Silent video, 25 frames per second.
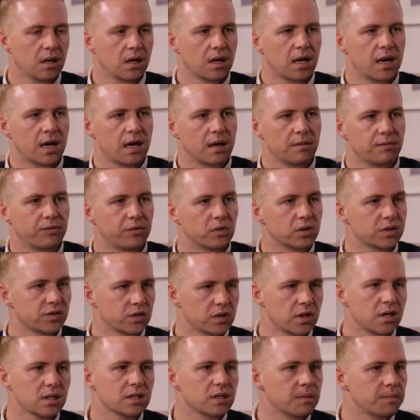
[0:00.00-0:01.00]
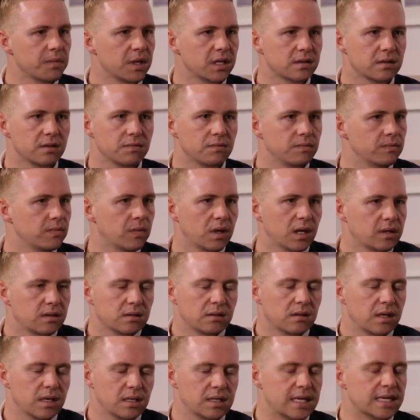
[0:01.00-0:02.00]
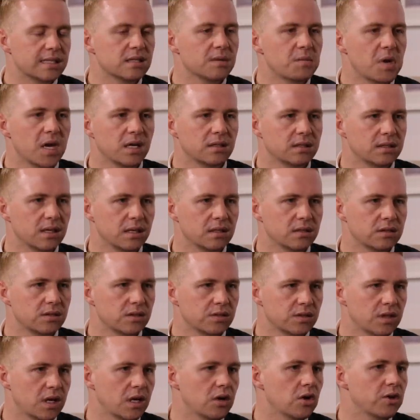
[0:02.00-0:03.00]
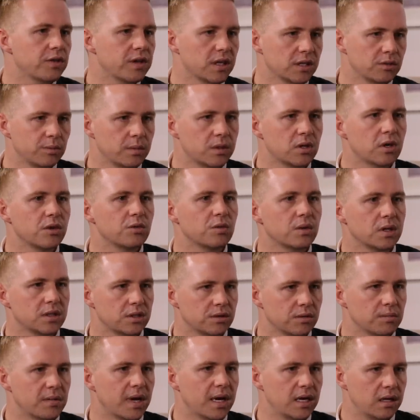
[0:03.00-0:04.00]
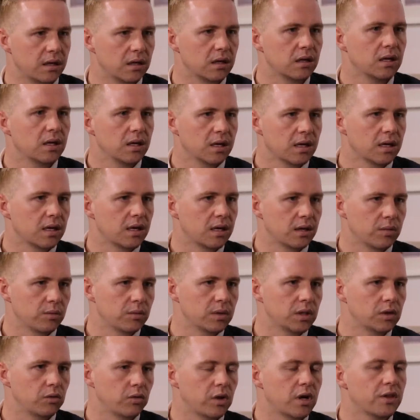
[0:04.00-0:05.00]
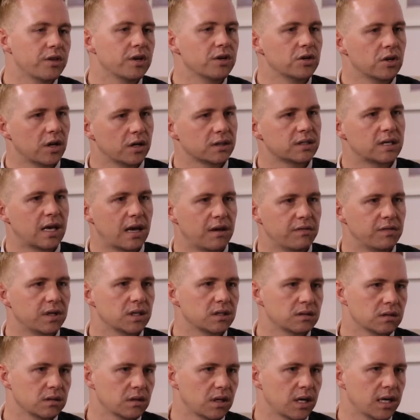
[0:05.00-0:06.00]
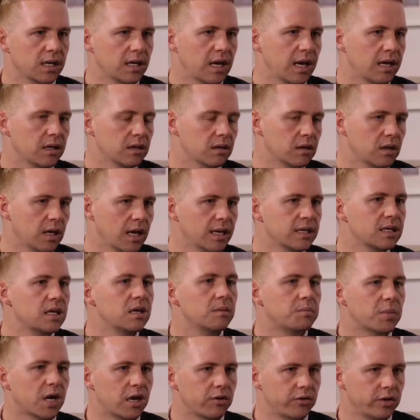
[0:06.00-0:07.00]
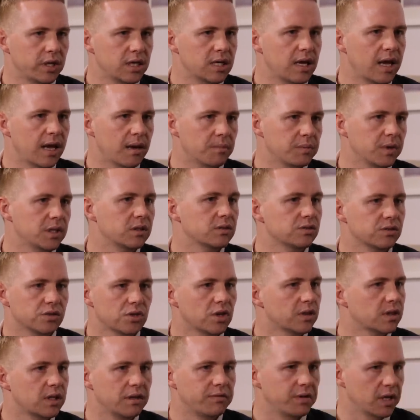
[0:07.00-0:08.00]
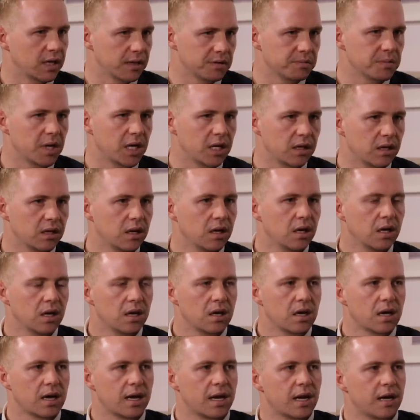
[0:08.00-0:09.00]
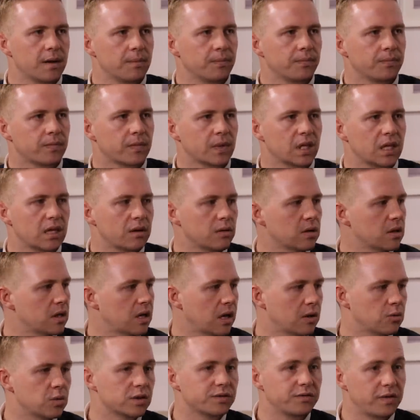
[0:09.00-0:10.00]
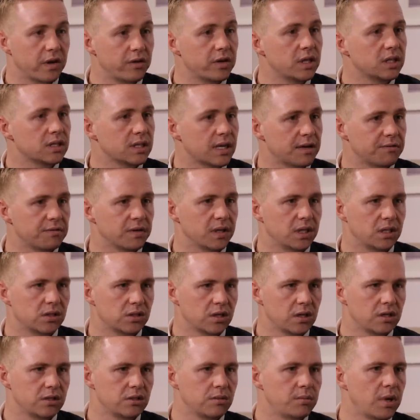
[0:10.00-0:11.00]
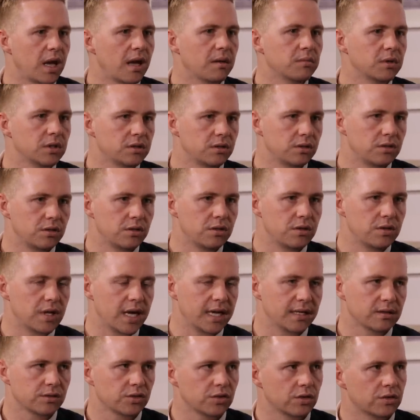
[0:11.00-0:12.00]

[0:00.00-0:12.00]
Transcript: Yeah. Uh, for a startup, that's a, it, doesn't make sense mm. to say, no thanks, we don't want your money. Yeah. Uh, we'll rather not have it and, and, and keep our reader happy who's not giving us money. Mm. Um, that, that was very tough initially to be able to do that.